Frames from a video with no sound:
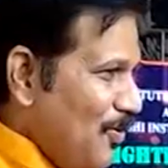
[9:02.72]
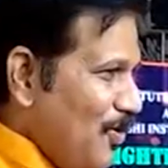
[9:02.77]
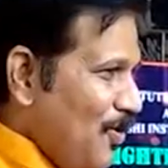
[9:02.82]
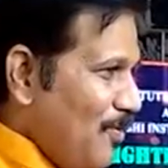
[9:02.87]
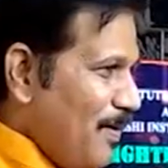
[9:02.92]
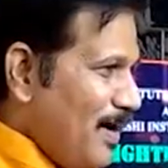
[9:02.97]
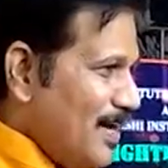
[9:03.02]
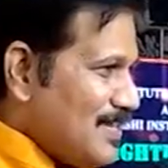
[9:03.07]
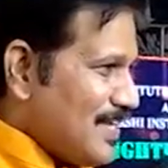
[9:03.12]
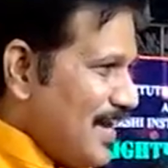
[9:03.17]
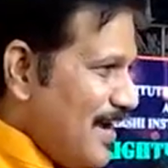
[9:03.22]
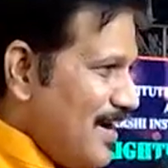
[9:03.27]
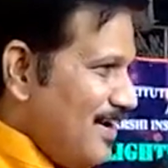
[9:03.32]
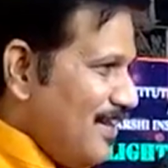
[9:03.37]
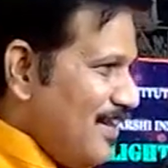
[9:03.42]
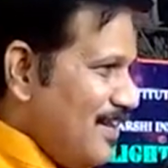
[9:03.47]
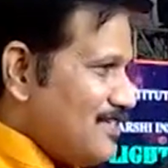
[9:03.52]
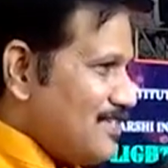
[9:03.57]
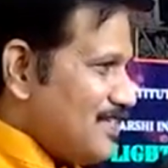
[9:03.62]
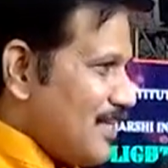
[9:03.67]
Hope a
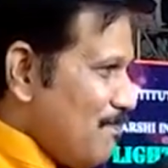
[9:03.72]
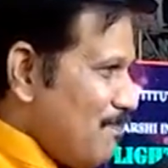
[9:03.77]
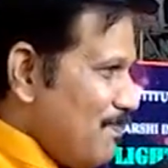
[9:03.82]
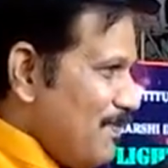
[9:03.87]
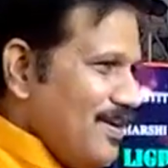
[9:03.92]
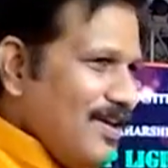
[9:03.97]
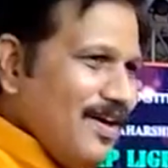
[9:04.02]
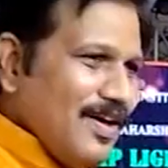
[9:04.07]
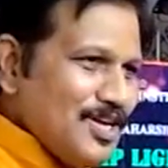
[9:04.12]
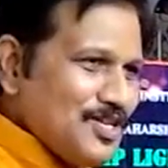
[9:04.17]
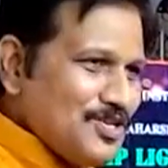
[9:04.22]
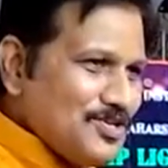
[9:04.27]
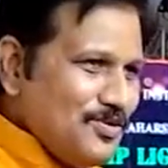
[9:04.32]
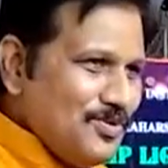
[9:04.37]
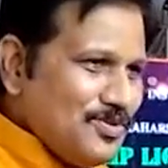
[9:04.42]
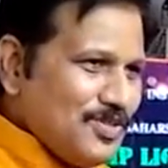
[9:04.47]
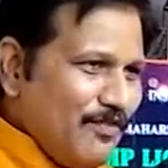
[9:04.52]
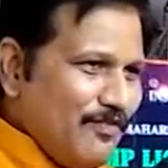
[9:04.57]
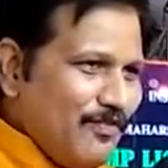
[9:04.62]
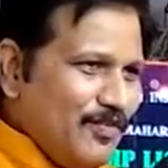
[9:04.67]
sandal, chapel or a
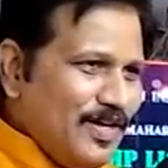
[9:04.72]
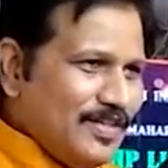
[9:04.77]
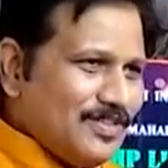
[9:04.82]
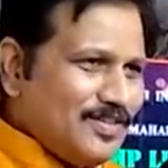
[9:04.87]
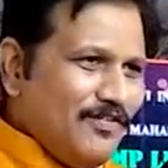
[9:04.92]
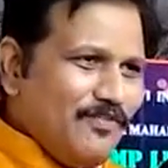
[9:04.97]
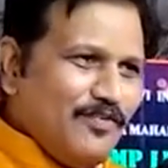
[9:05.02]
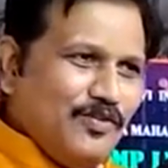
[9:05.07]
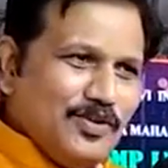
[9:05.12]
shoes of worth of